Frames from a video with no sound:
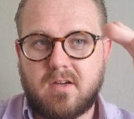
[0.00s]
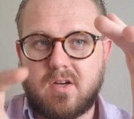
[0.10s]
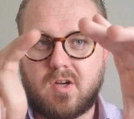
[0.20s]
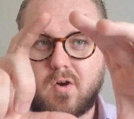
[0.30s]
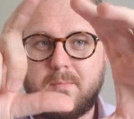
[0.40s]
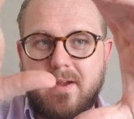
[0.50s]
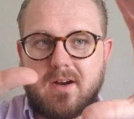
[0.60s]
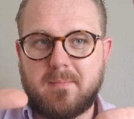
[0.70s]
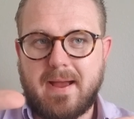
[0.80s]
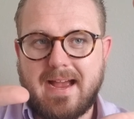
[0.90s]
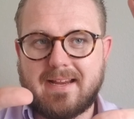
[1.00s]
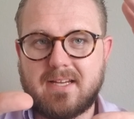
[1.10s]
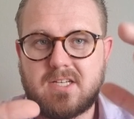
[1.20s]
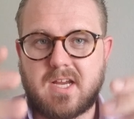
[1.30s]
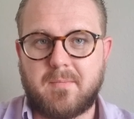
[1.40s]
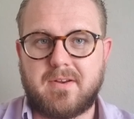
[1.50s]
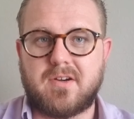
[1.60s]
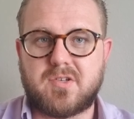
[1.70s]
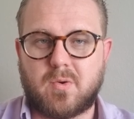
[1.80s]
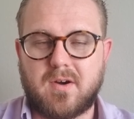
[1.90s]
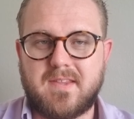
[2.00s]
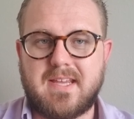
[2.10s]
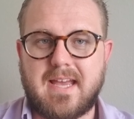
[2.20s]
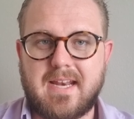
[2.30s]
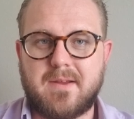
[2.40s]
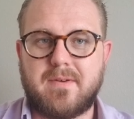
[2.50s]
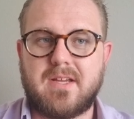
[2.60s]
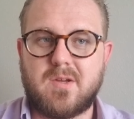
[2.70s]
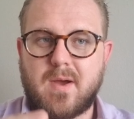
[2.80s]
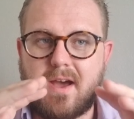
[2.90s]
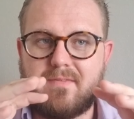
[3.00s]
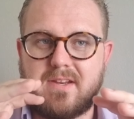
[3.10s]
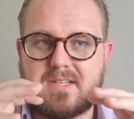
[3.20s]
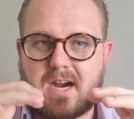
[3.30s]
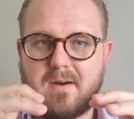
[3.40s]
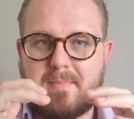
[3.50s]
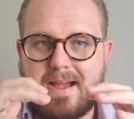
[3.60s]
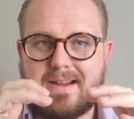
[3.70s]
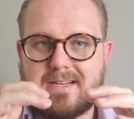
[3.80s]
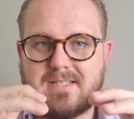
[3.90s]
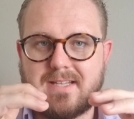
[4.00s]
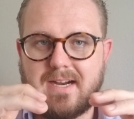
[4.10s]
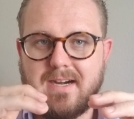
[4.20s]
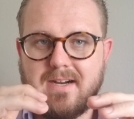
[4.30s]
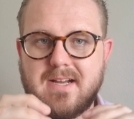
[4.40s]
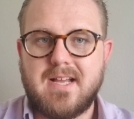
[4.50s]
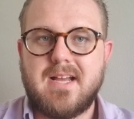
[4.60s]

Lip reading: go bigger package, and when you're toward the end of it, you have the entire package there.